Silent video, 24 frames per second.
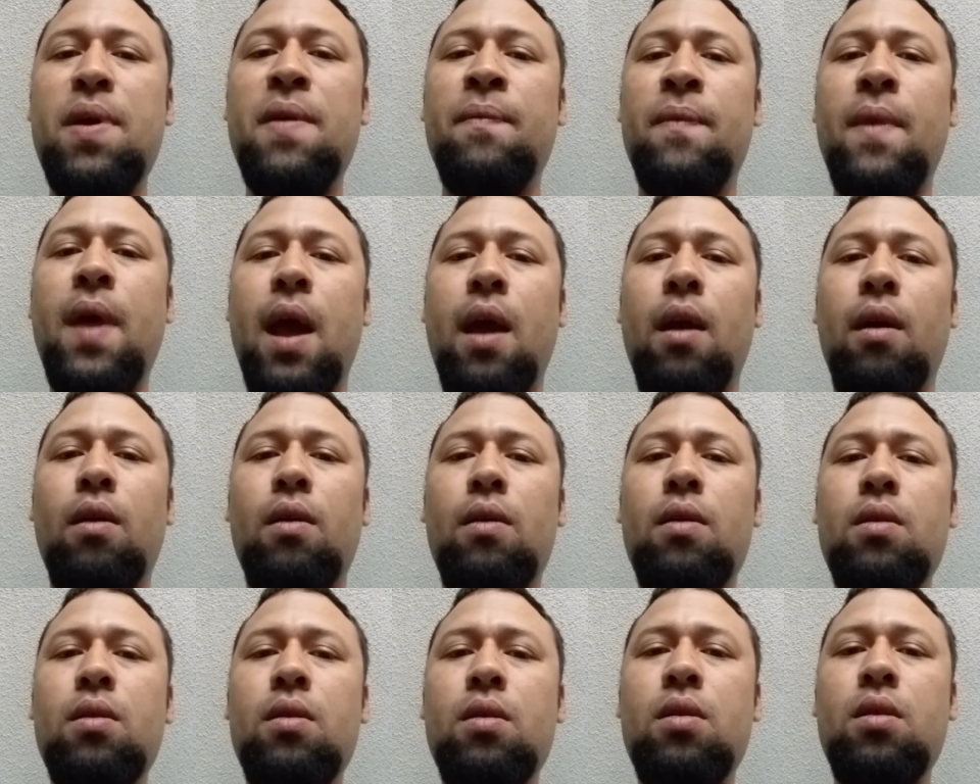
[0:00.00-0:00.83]
there.
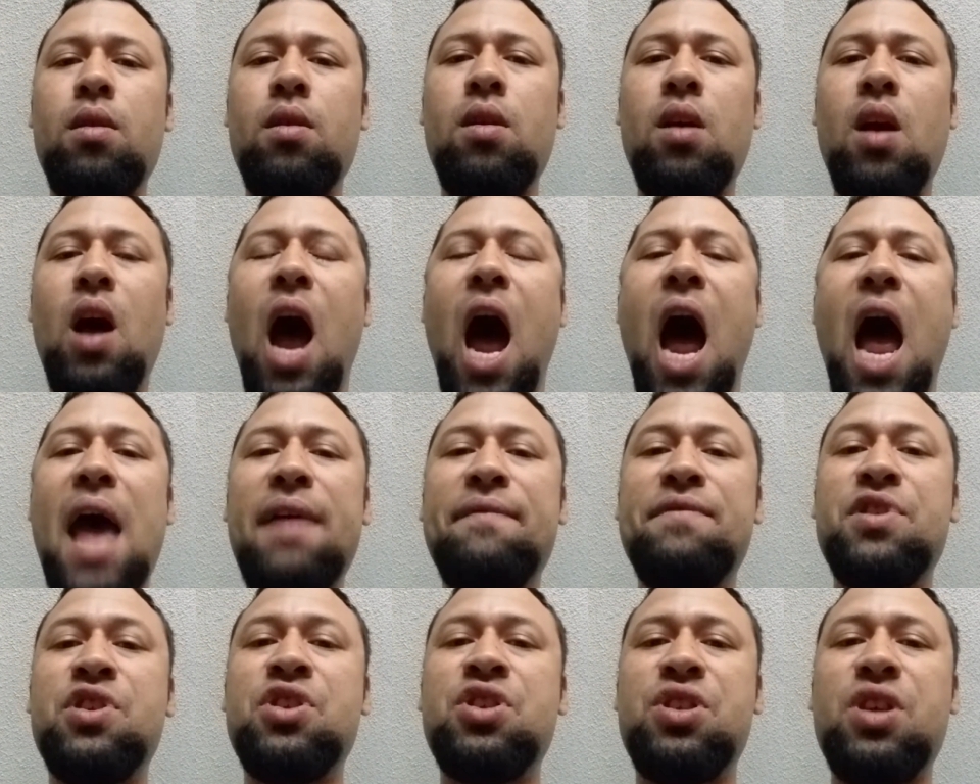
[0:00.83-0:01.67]
I
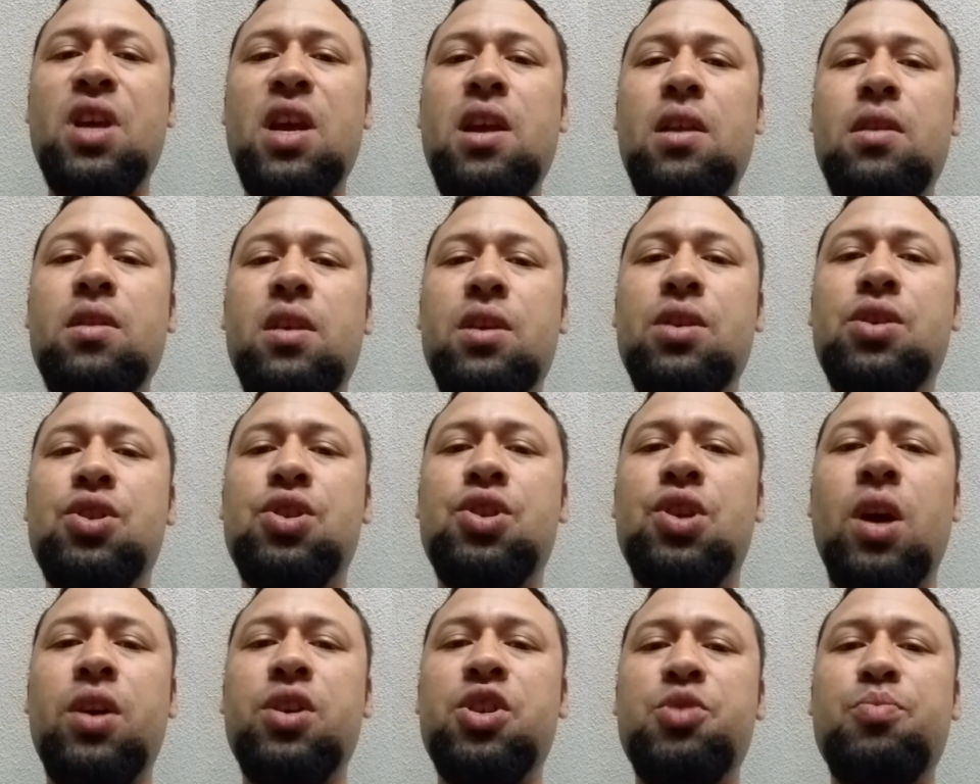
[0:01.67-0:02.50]
have seen this
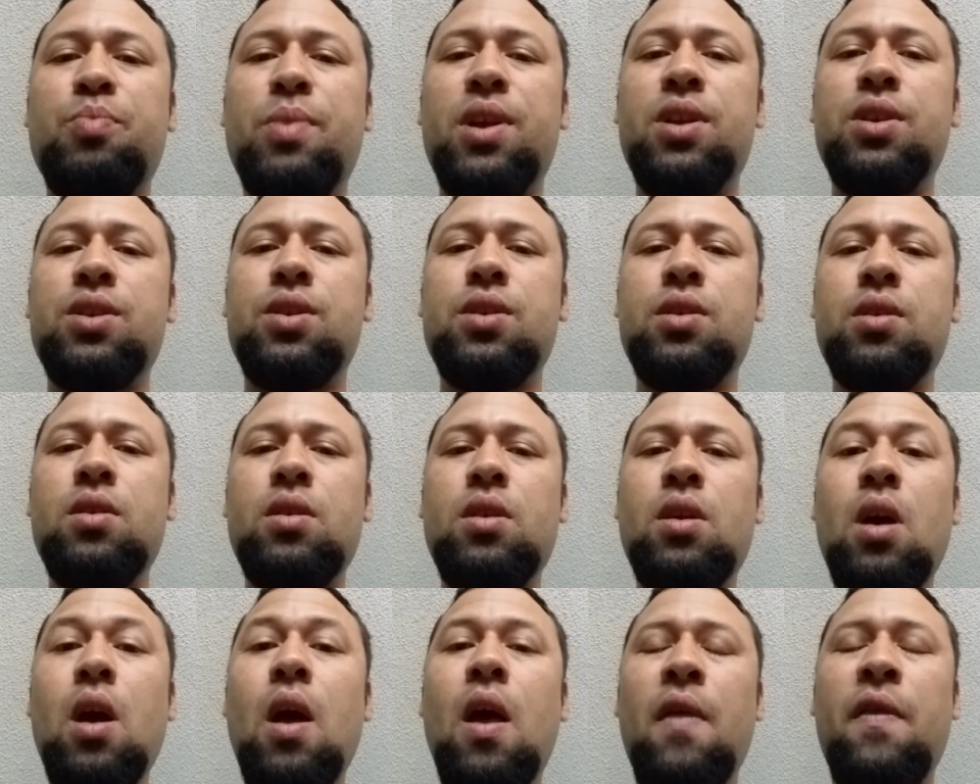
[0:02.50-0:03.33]
judgment
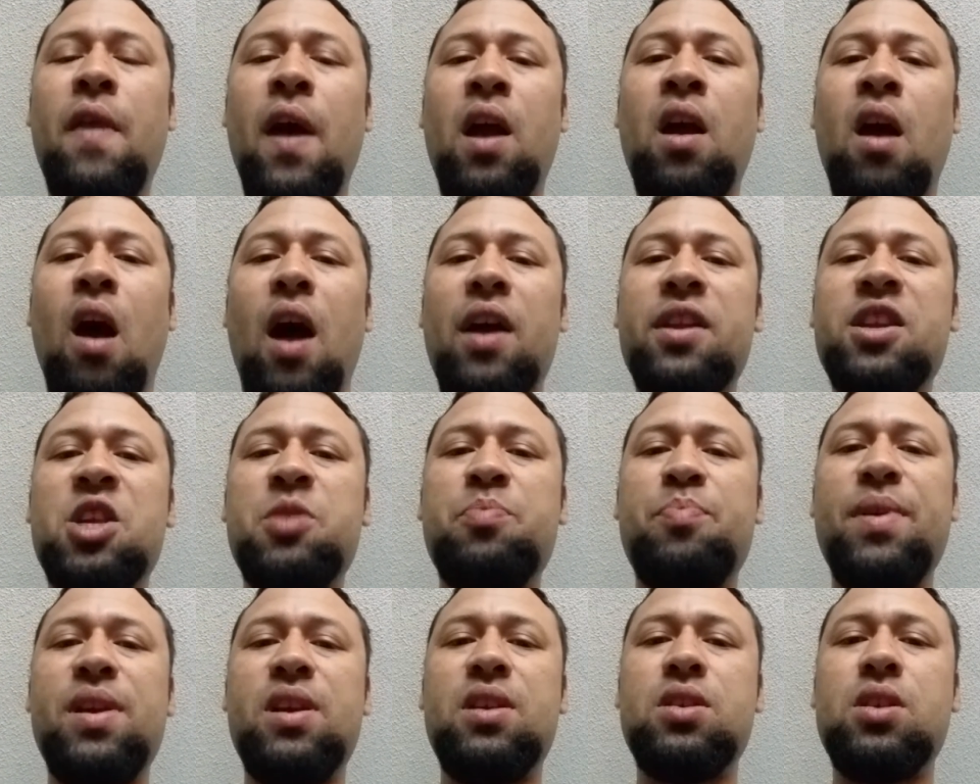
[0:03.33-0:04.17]
that God
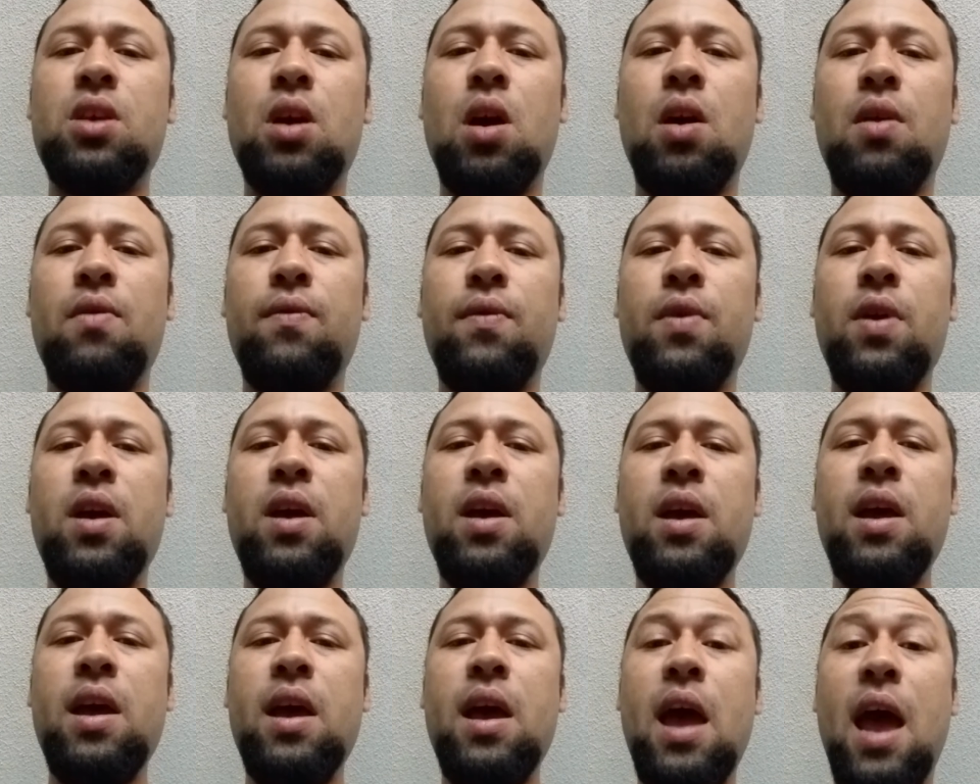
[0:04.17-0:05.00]
speaks of,
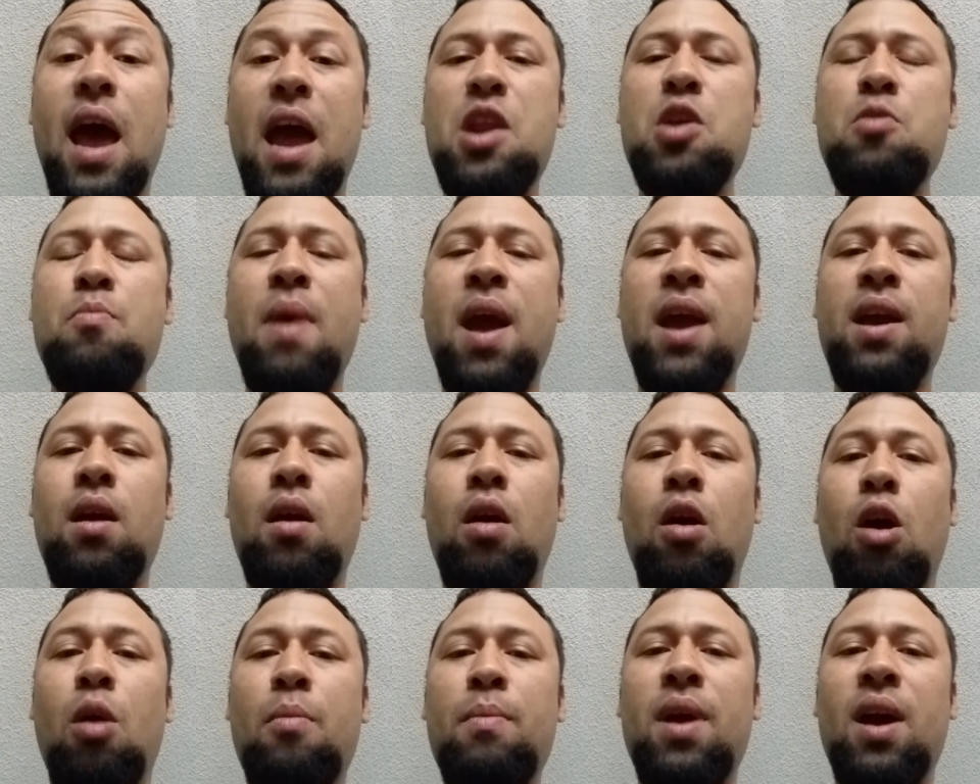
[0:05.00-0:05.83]
and you may
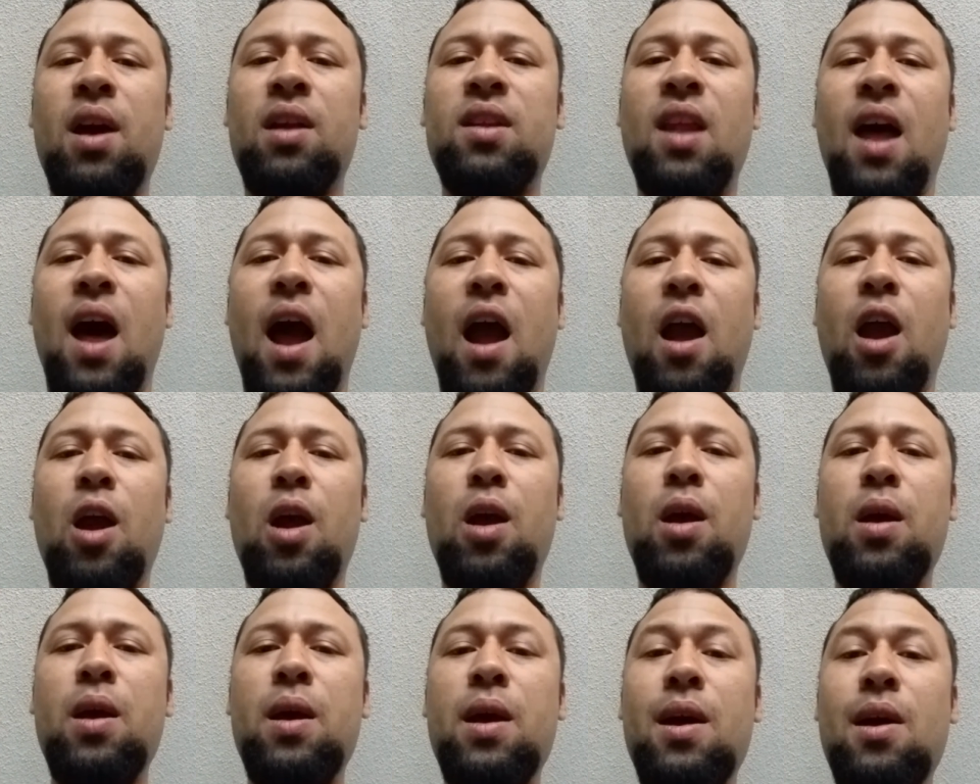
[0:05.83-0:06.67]
call me a
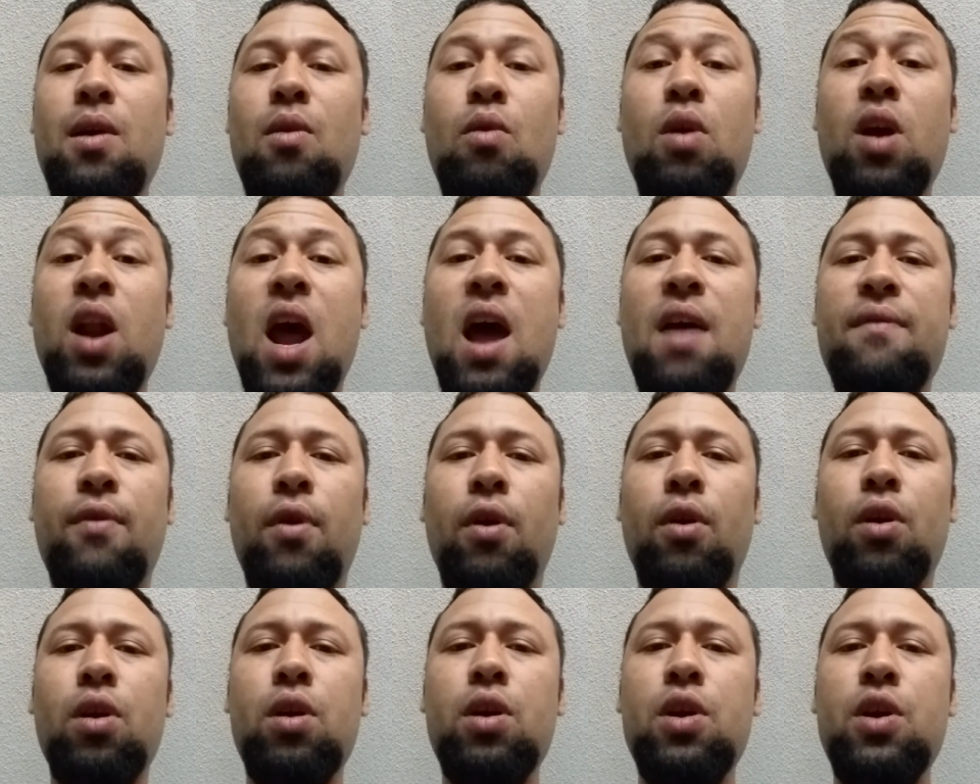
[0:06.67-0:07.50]
liar,
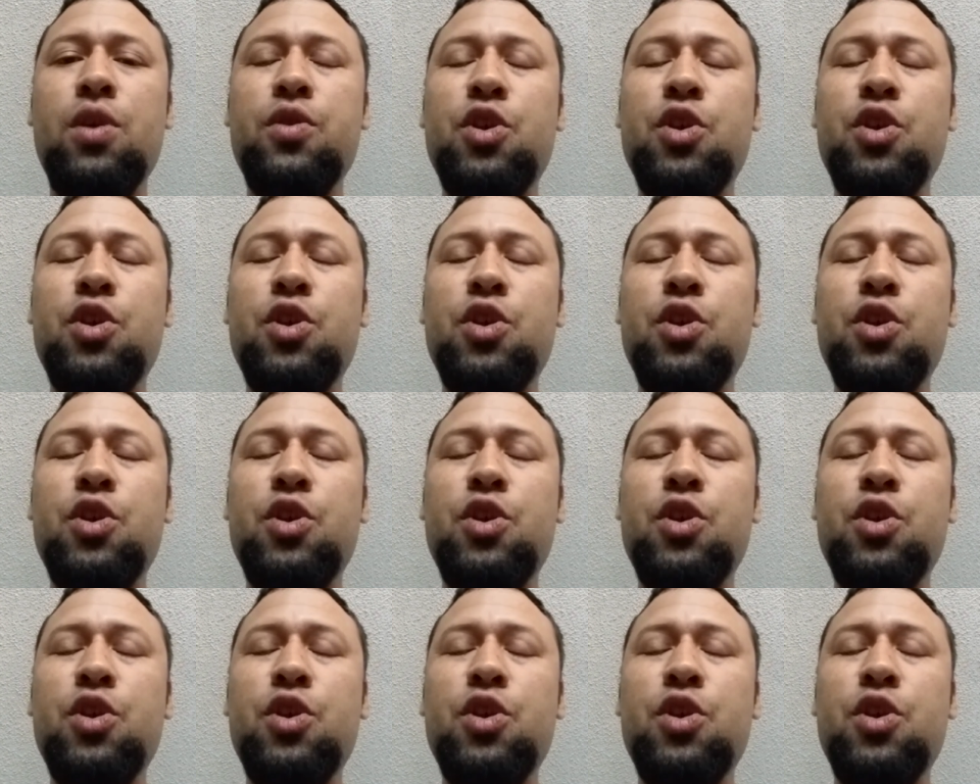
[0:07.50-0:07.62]
whatever.